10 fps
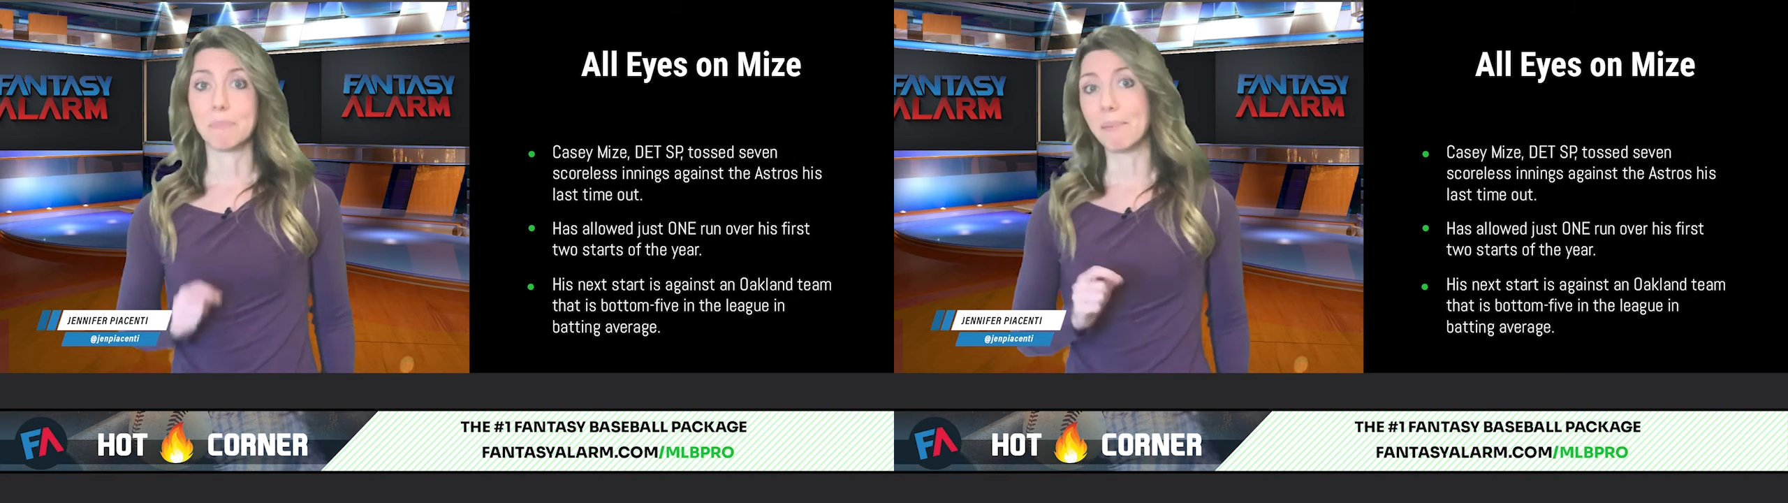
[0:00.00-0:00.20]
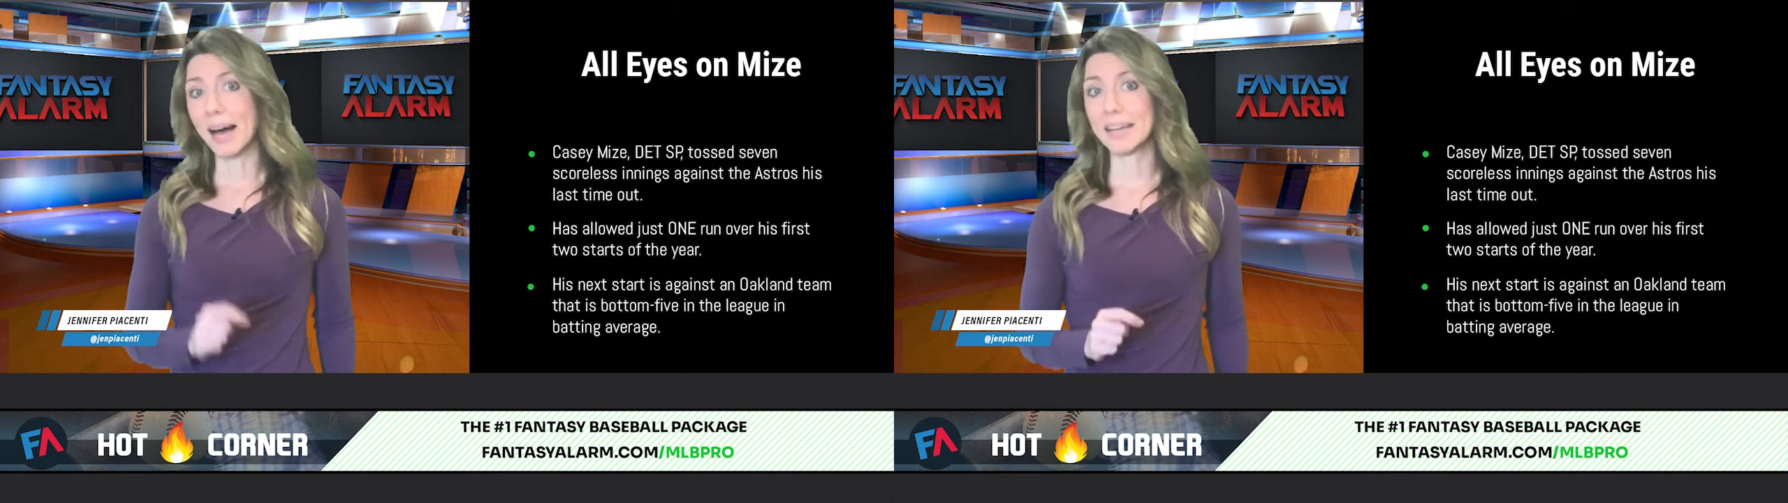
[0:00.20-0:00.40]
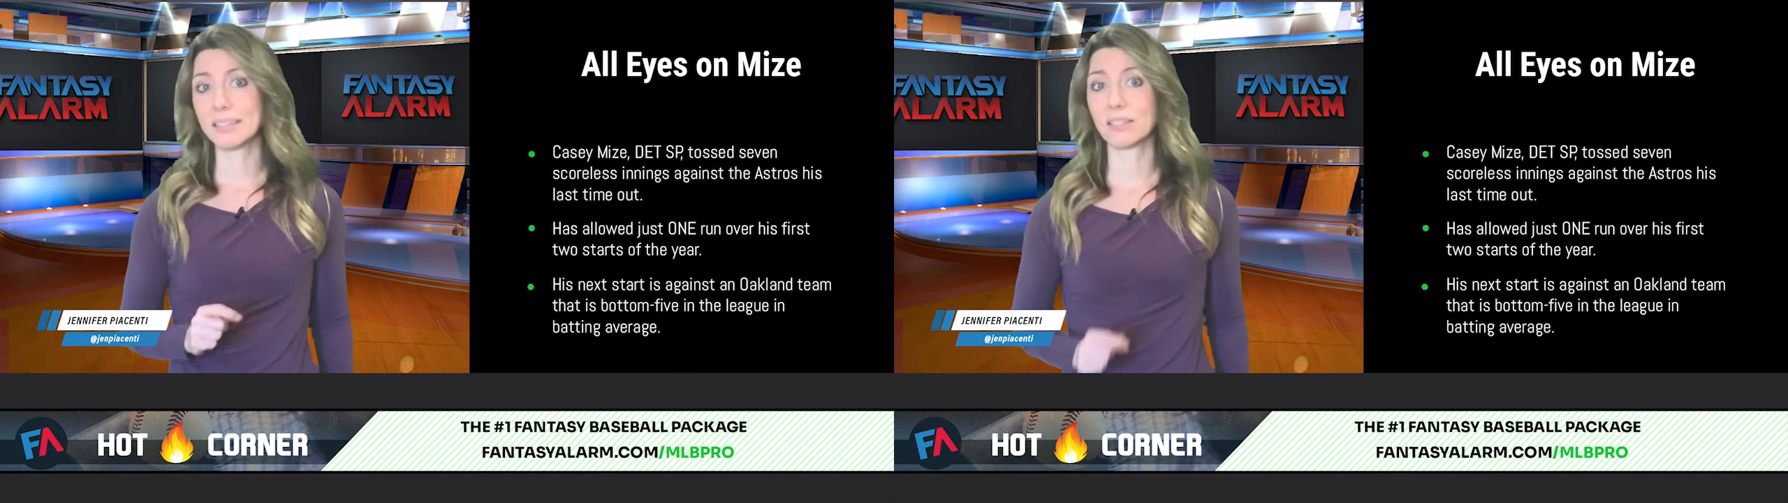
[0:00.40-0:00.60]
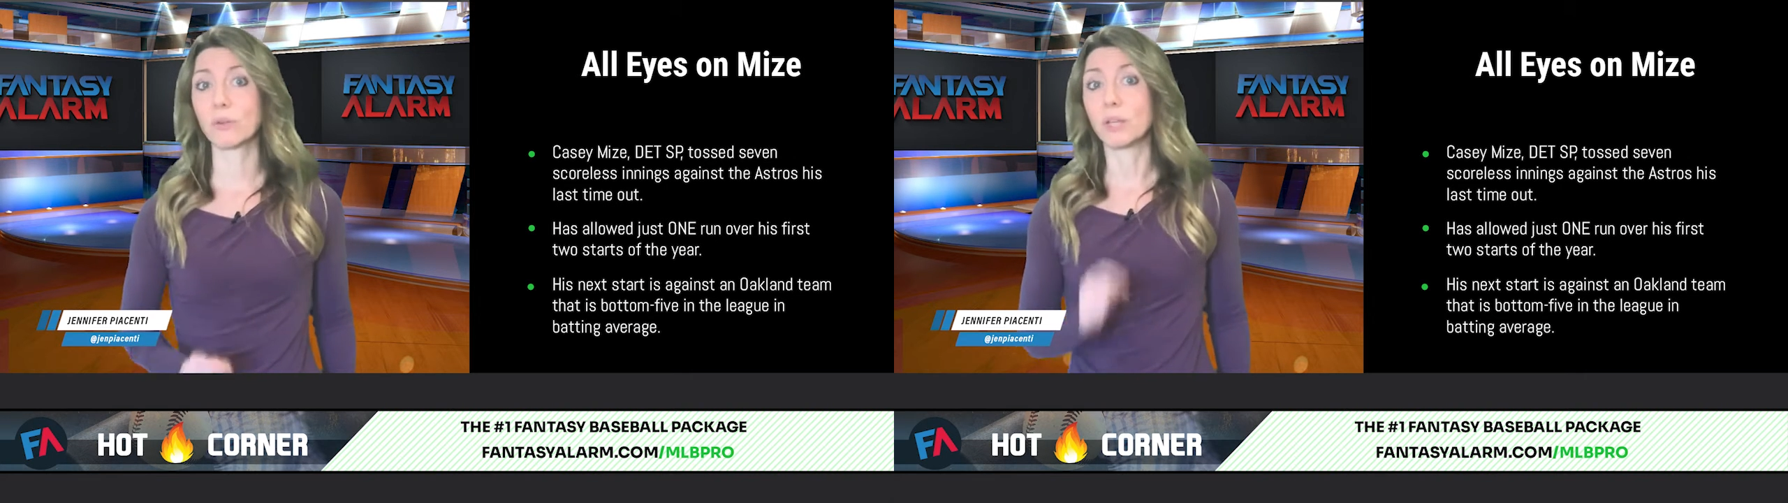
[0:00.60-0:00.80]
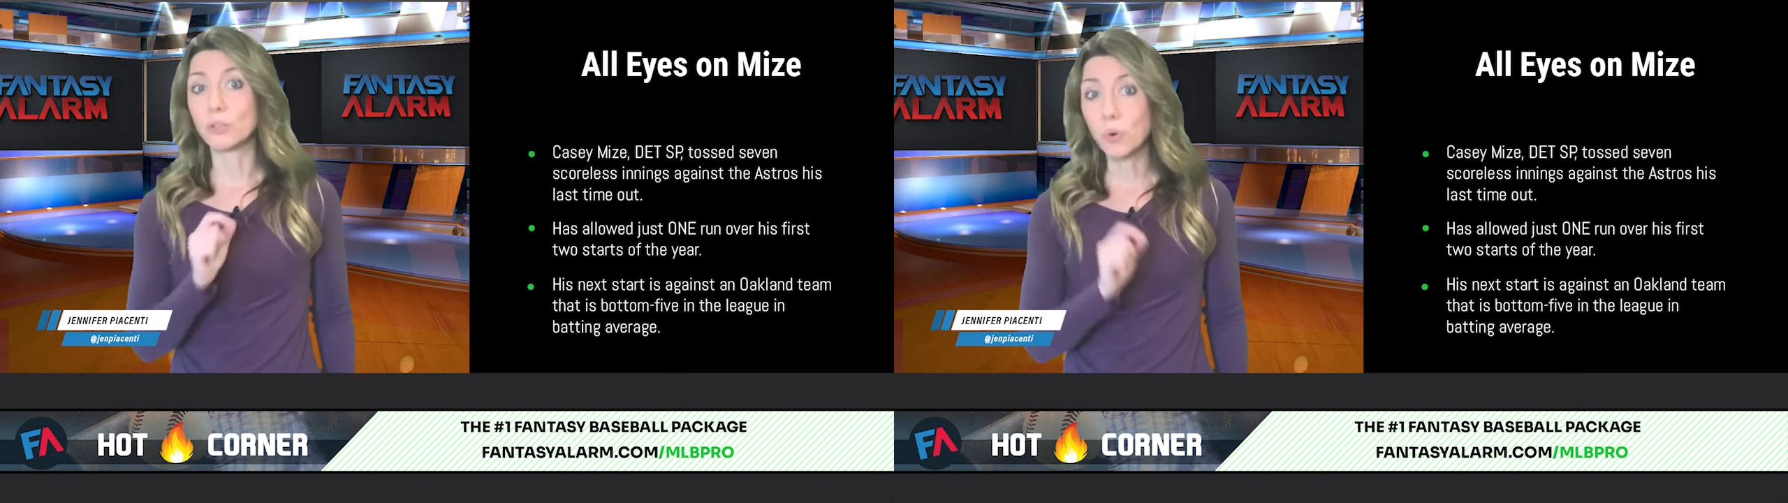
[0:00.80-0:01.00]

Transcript: Mize is only